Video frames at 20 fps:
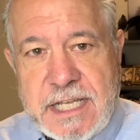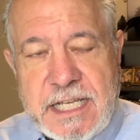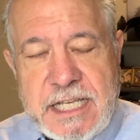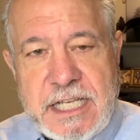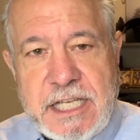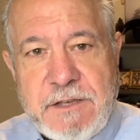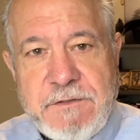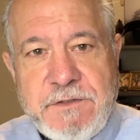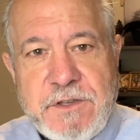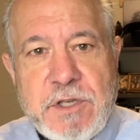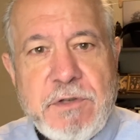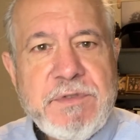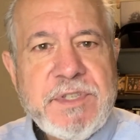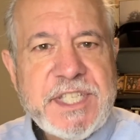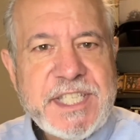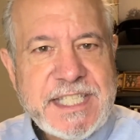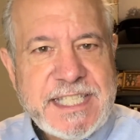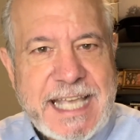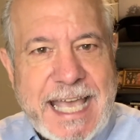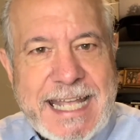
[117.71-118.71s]
If you
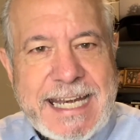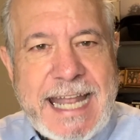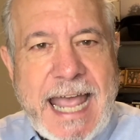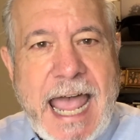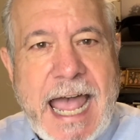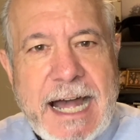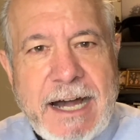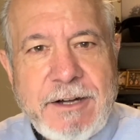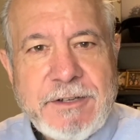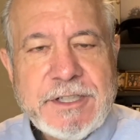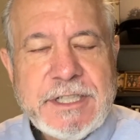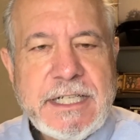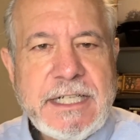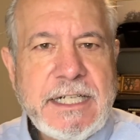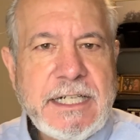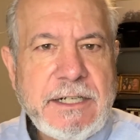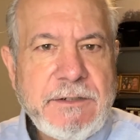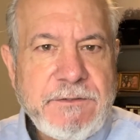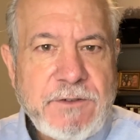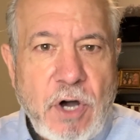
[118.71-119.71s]
set out
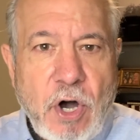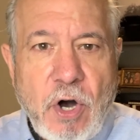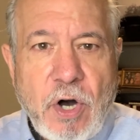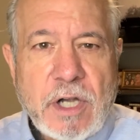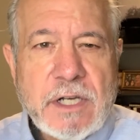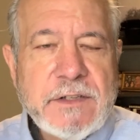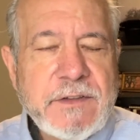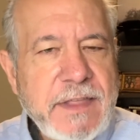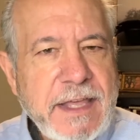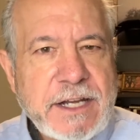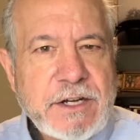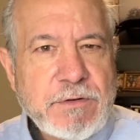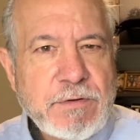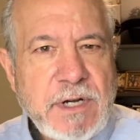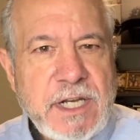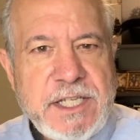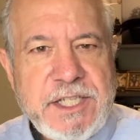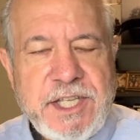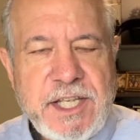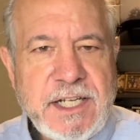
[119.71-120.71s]
of all of that
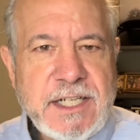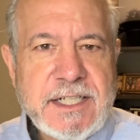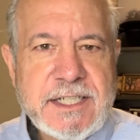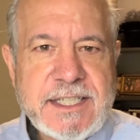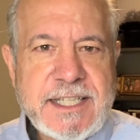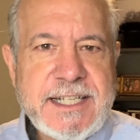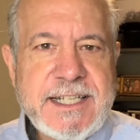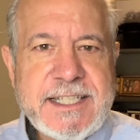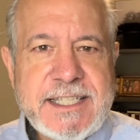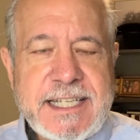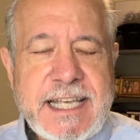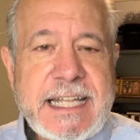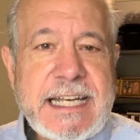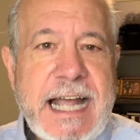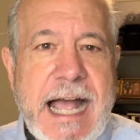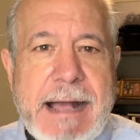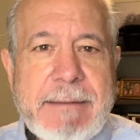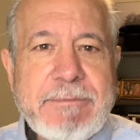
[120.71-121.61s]
craziness and said, I'm